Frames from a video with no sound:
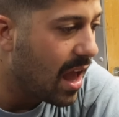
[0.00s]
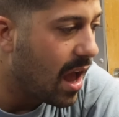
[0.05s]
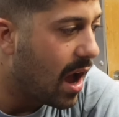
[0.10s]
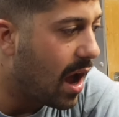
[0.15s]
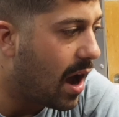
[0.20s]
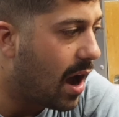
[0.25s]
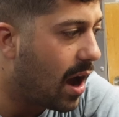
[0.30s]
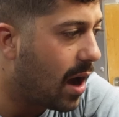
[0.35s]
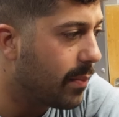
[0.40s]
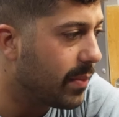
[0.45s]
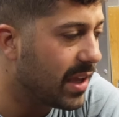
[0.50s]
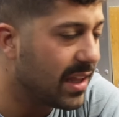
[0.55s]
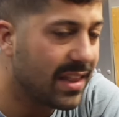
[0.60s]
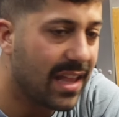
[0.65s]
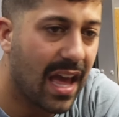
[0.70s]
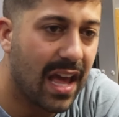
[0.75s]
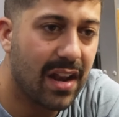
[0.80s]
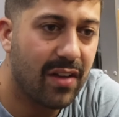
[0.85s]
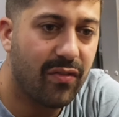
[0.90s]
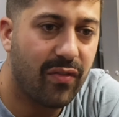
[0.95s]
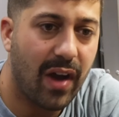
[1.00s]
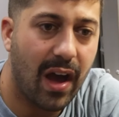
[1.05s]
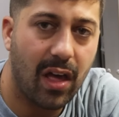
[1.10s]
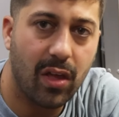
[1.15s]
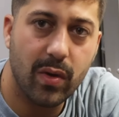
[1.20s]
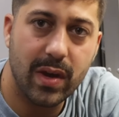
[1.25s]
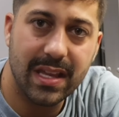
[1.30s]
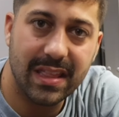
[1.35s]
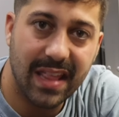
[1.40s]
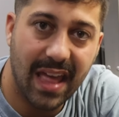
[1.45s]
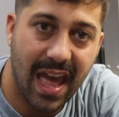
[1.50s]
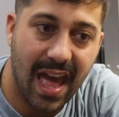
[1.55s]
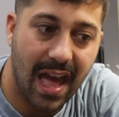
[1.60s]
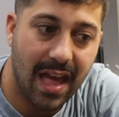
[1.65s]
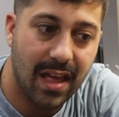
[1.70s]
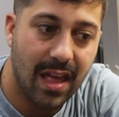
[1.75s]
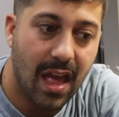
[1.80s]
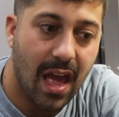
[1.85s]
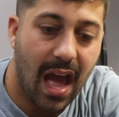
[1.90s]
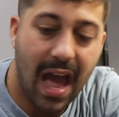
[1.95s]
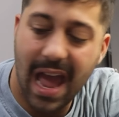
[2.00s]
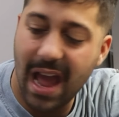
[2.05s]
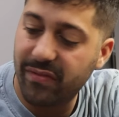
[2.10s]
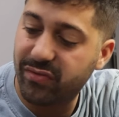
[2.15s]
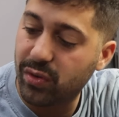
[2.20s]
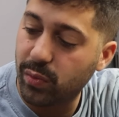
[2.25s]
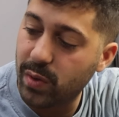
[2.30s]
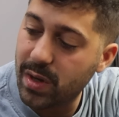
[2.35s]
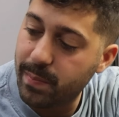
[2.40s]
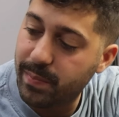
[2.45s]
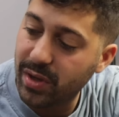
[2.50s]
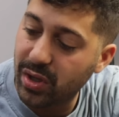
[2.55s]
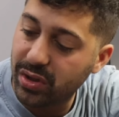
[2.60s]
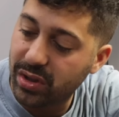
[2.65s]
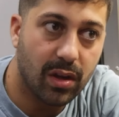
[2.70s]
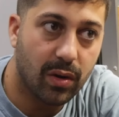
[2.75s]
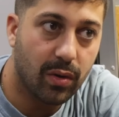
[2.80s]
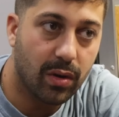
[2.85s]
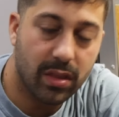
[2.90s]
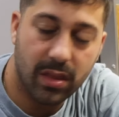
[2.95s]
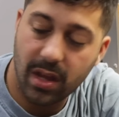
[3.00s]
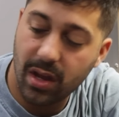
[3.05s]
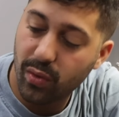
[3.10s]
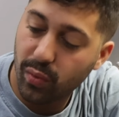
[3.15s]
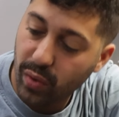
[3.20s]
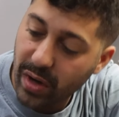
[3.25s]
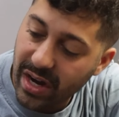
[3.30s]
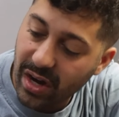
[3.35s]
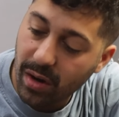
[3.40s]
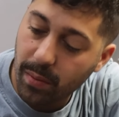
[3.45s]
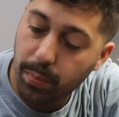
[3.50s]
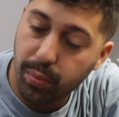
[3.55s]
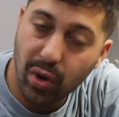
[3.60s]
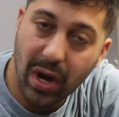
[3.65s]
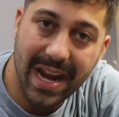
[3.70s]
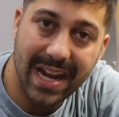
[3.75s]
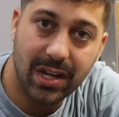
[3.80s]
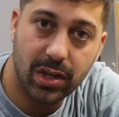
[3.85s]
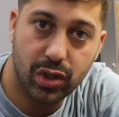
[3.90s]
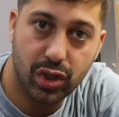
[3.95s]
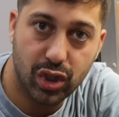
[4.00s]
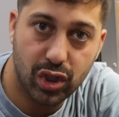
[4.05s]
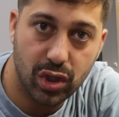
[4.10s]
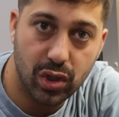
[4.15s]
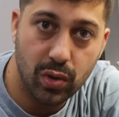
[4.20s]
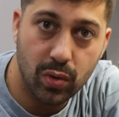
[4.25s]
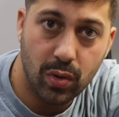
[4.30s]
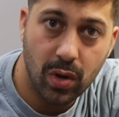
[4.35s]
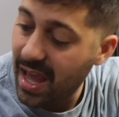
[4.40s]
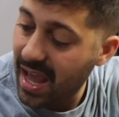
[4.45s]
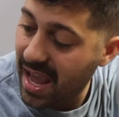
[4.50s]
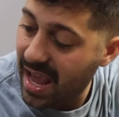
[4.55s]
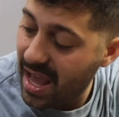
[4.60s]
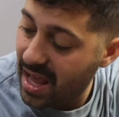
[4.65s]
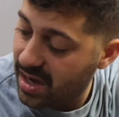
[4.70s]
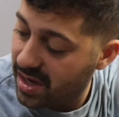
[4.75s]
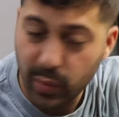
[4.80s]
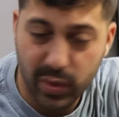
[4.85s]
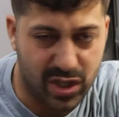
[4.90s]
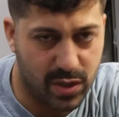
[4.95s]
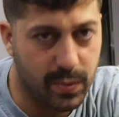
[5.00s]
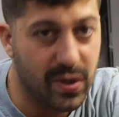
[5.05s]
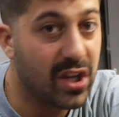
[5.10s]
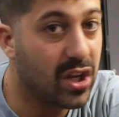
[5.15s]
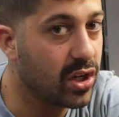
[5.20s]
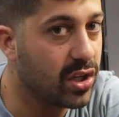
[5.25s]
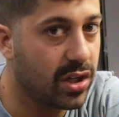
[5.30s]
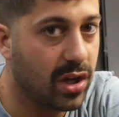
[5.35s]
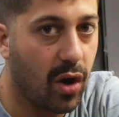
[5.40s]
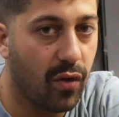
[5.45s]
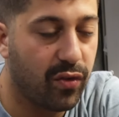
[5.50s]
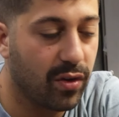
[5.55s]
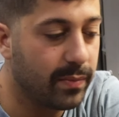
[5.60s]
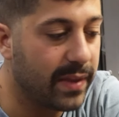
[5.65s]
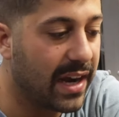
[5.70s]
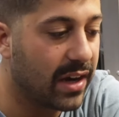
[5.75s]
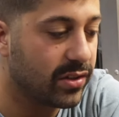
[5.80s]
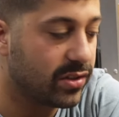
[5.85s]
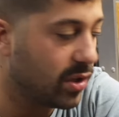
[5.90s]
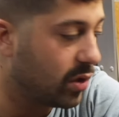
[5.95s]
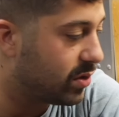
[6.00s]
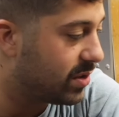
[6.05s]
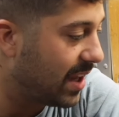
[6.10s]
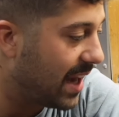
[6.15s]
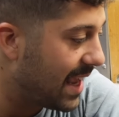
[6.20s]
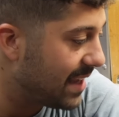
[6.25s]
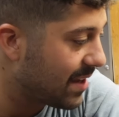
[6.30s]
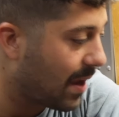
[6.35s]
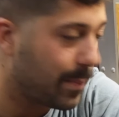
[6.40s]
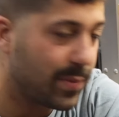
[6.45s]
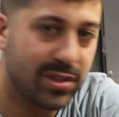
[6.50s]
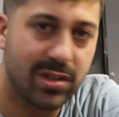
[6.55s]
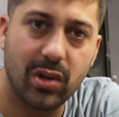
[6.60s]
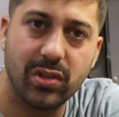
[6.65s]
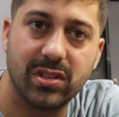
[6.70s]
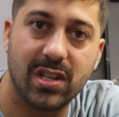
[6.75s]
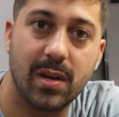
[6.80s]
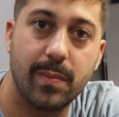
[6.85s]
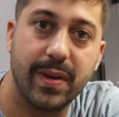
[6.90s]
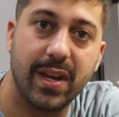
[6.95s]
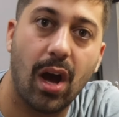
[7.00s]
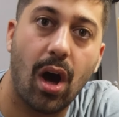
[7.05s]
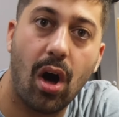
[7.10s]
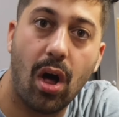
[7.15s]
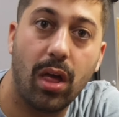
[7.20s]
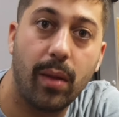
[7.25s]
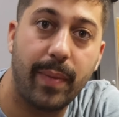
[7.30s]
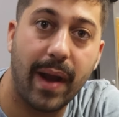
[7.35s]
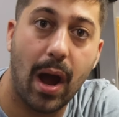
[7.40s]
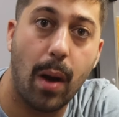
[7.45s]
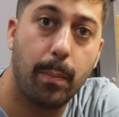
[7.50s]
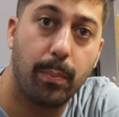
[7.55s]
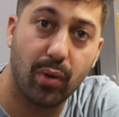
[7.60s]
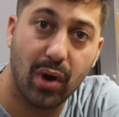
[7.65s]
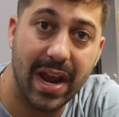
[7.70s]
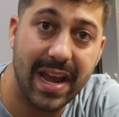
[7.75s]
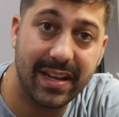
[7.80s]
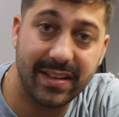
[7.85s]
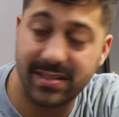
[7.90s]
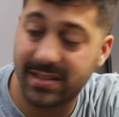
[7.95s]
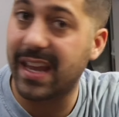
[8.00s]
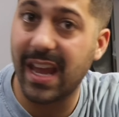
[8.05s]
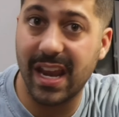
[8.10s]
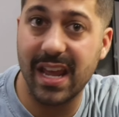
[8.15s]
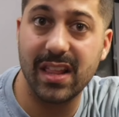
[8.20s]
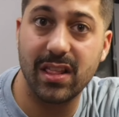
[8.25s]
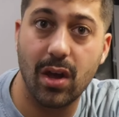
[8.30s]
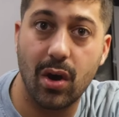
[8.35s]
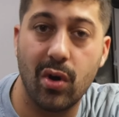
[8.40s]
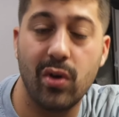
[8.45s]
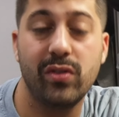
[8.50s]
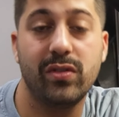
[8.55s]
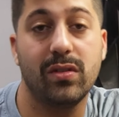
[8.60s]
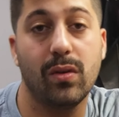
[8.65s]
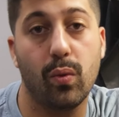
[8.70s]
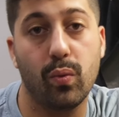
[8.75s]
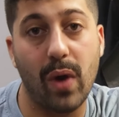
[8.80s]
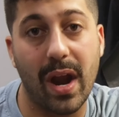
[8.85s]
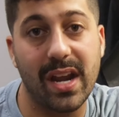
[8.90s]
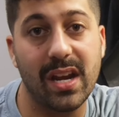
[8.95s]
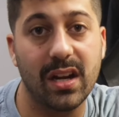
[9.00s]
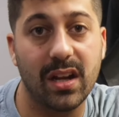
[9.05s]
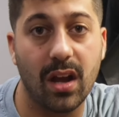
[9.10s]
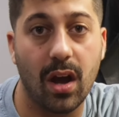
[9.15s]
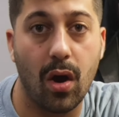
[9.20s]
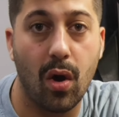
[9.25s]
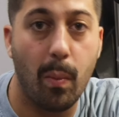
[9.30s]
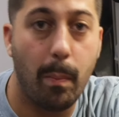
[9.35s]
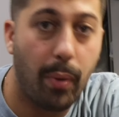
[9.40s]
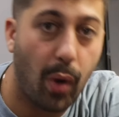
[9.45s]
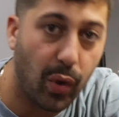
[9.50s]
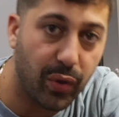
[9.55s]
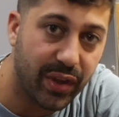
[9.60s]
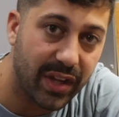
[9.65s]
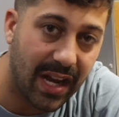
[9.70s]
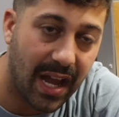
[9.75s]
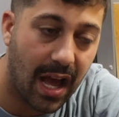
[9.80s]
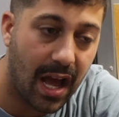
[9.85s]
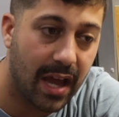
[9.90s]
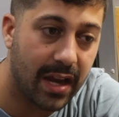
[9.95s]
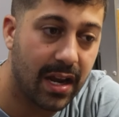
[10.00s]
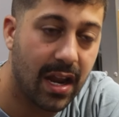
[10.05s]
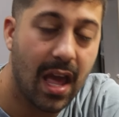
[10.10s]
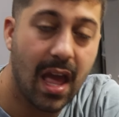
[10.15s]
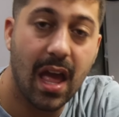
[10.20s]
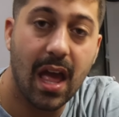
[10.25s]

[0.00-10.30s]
And then following that, I have to rebuild the rear brake shoe, and we should be good to go from there. So today's episode is going to be all about brake, getting those ready to go, bolted on,